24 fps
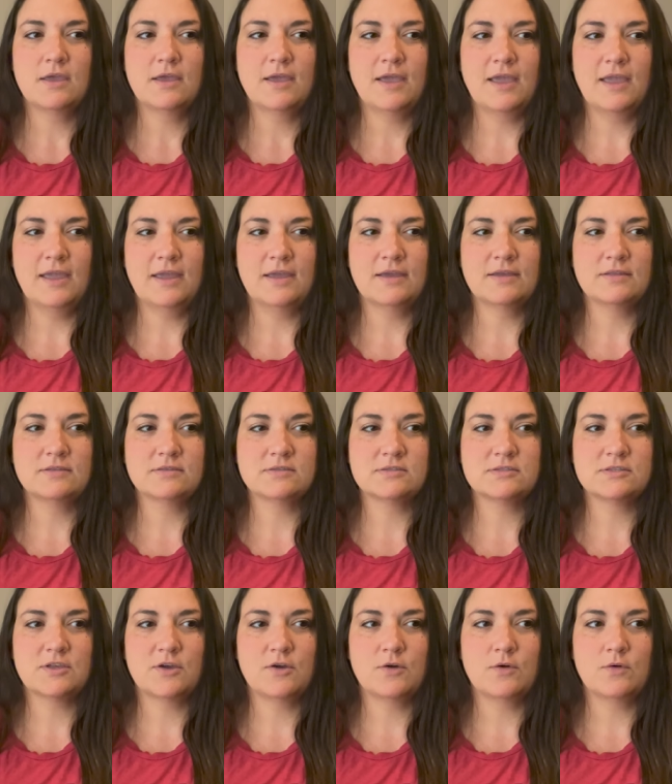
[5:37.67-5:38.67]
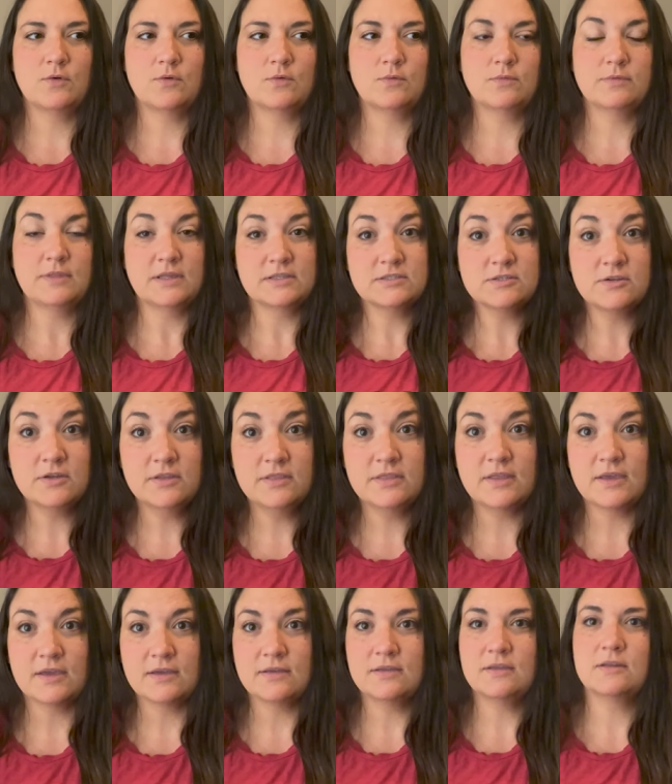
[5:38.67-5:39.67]
and so that's a good
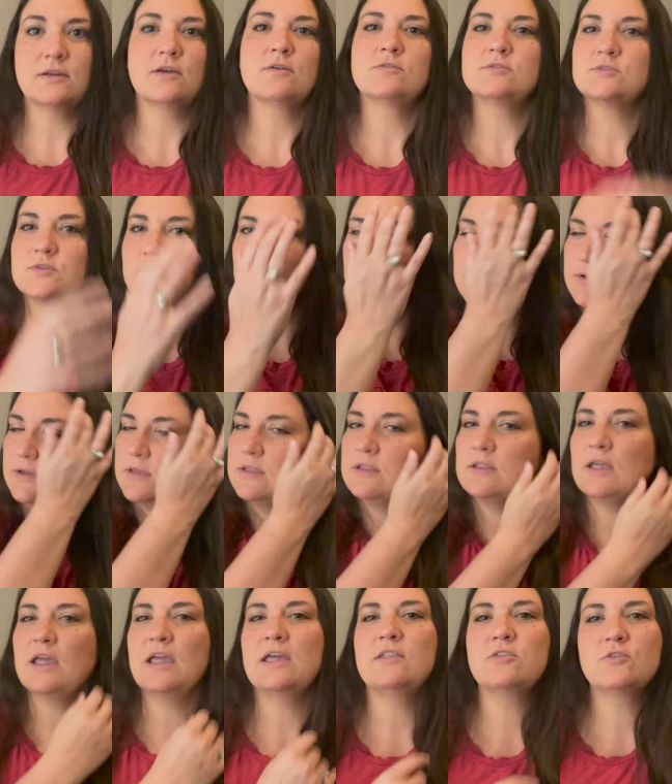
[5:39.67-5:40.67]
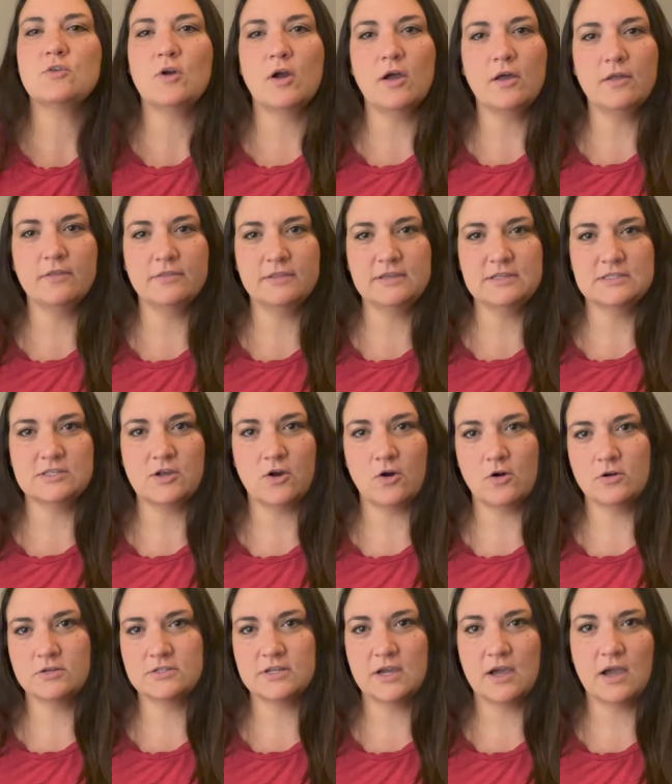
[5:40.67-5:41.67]
thing, you know? So and throughout these
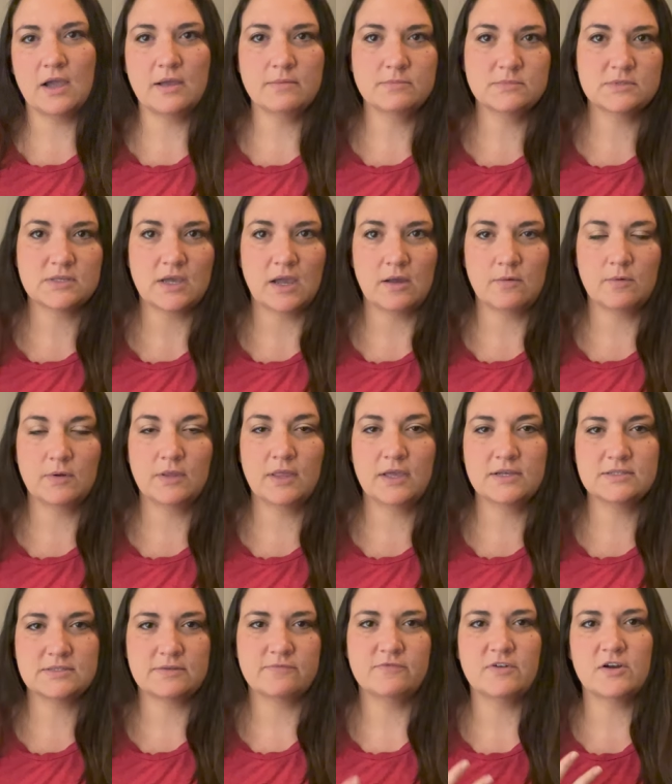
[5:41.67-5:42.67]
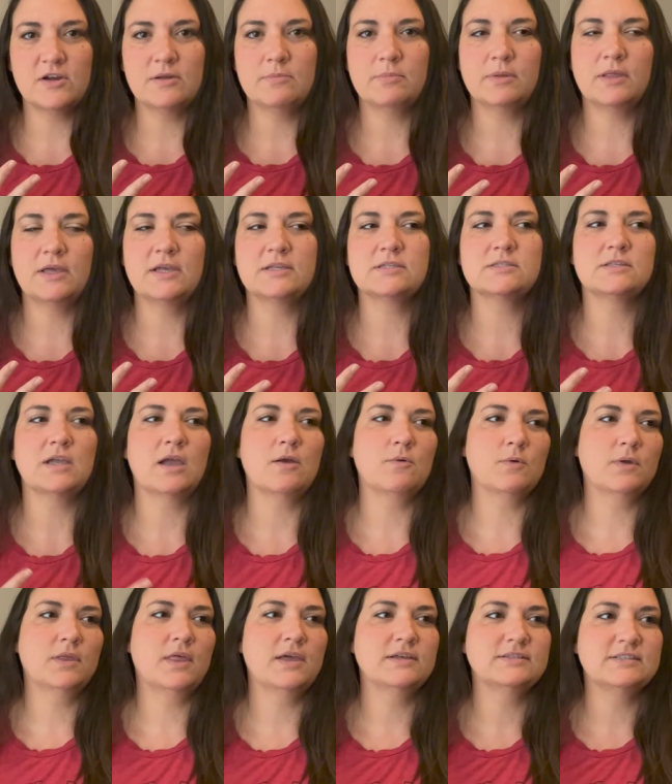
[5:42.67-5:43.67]
hard times, I realize I'm very blessed. I
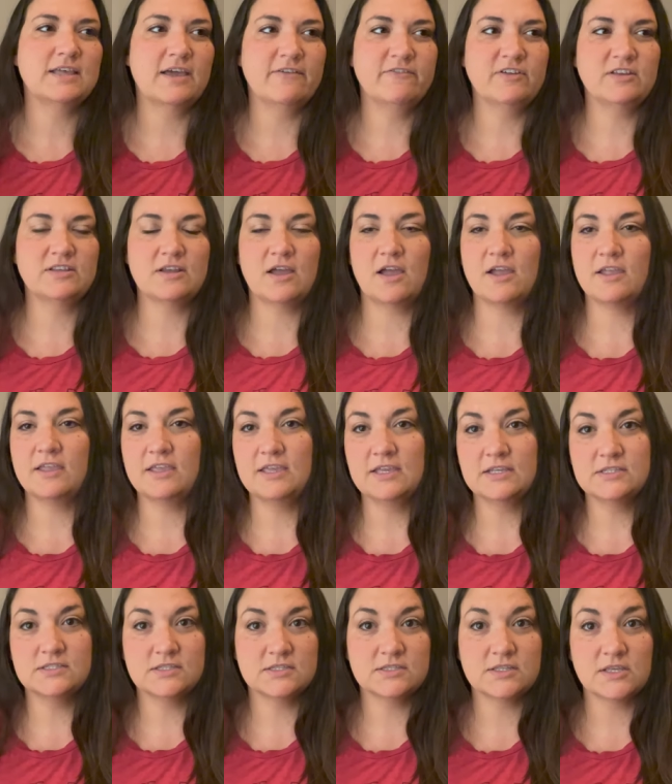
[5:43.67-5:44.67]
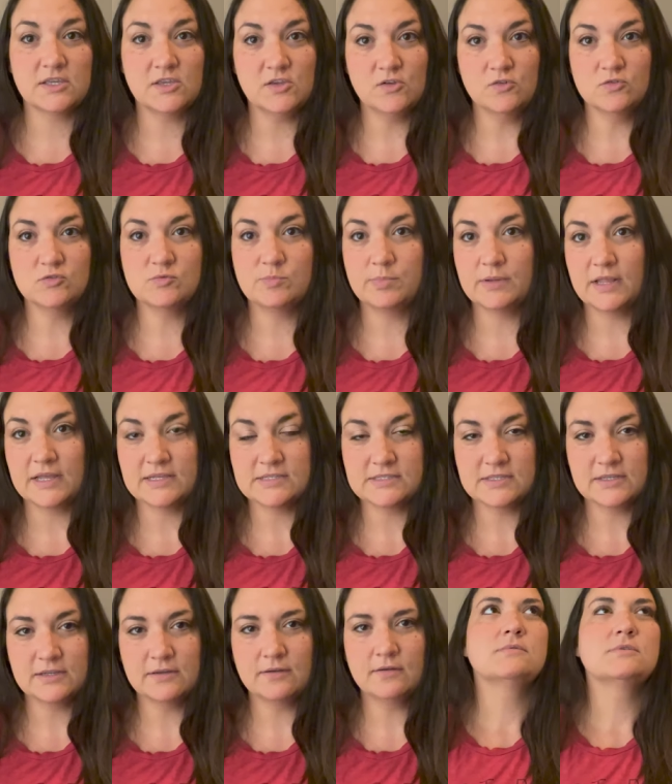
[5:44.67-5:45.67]
realize having nine kids is a huge
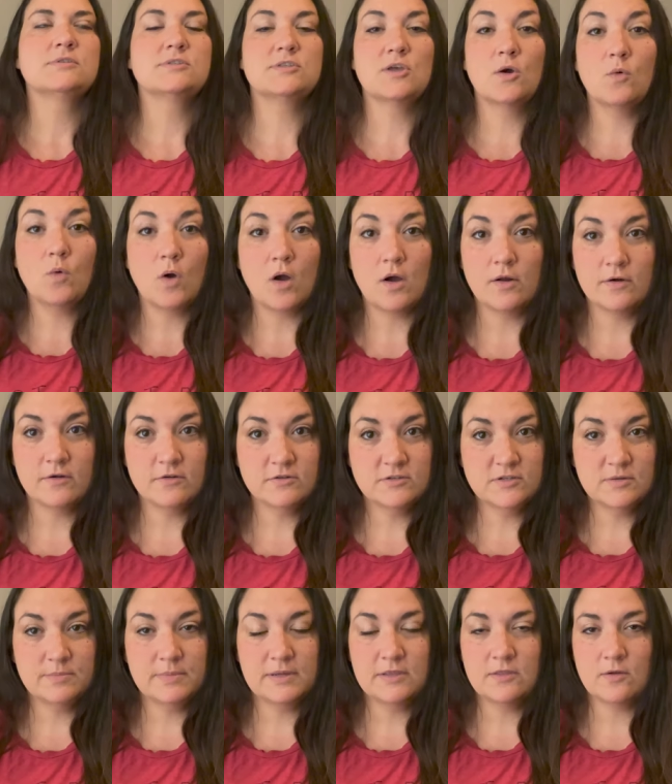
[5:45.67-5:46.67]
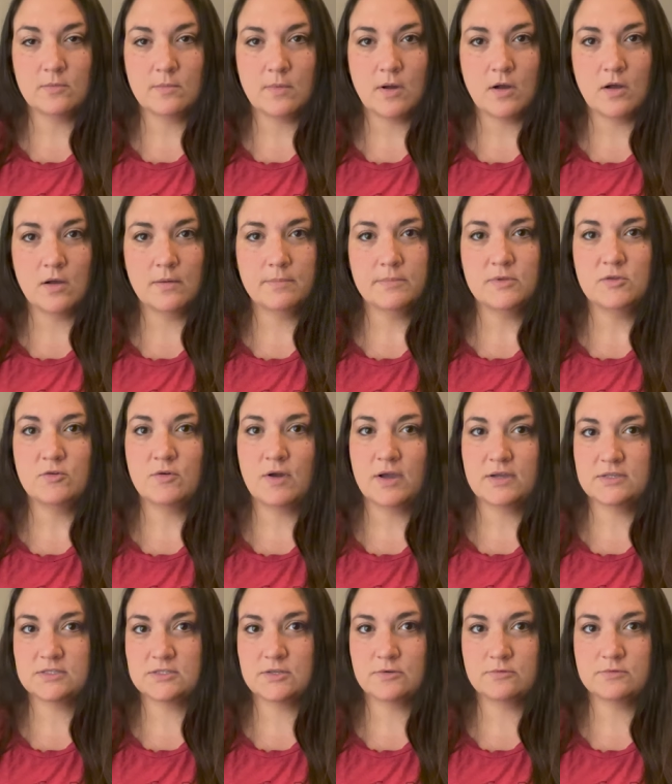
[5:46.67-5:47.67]
blessing. So honored to be their mom. You
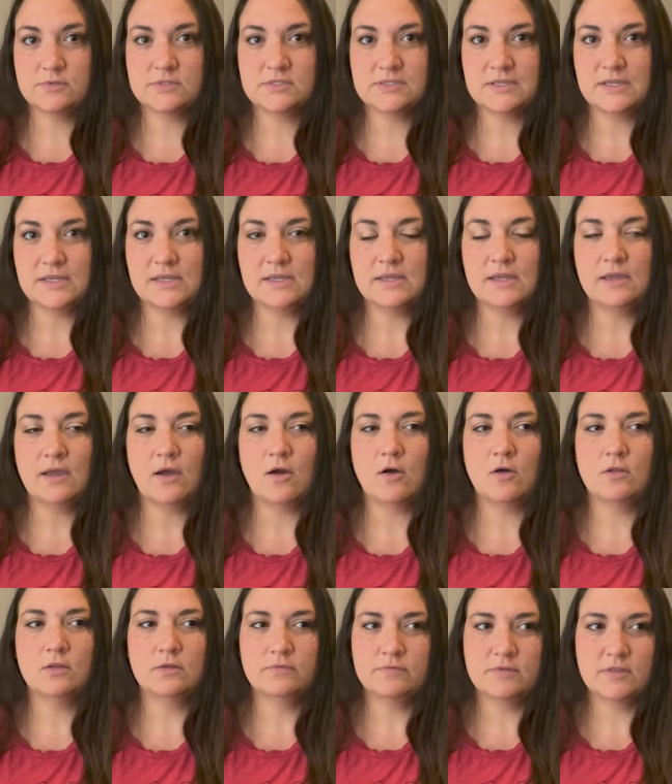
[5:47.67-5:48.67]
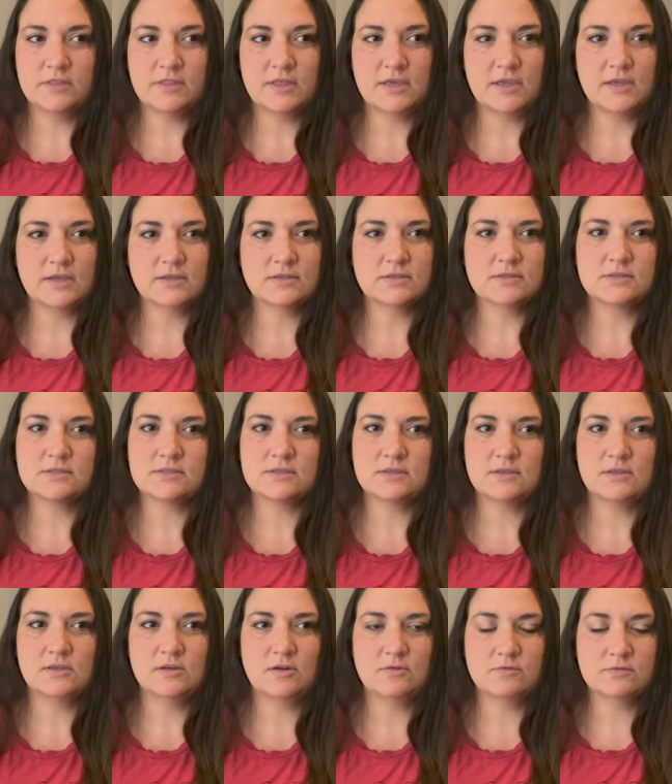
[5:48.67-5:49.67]
guys don't see all of the things.
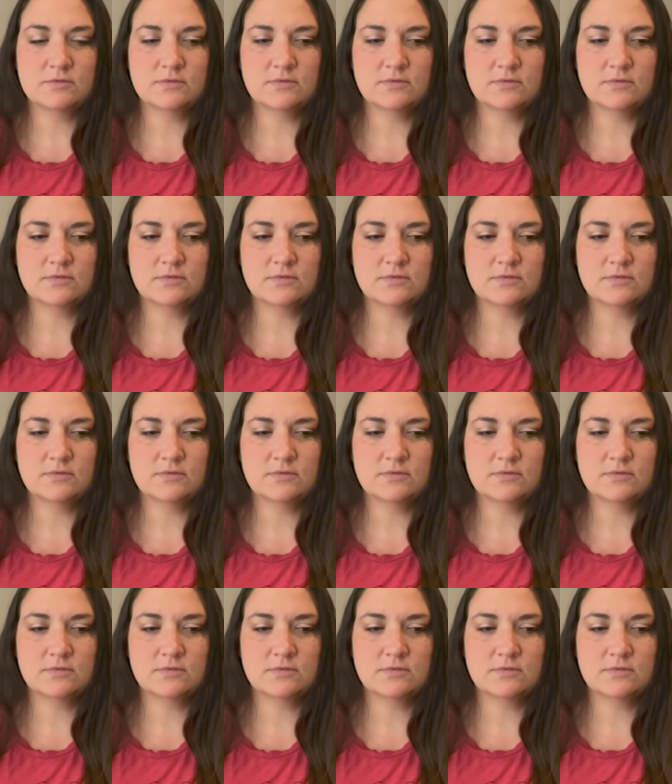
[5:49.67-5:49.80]
You don't